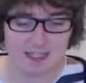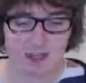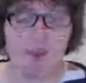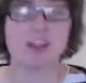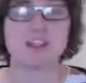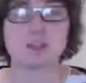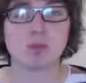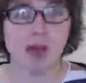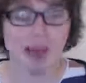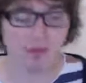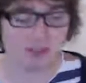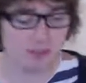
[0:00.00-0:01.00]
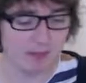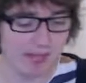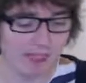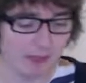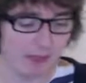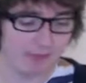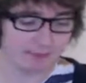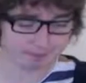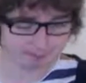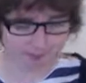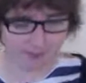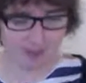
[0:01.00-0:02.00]
Well, this is what happened to me anyway.
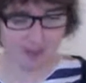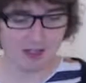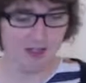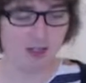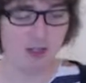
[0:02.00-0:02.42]
The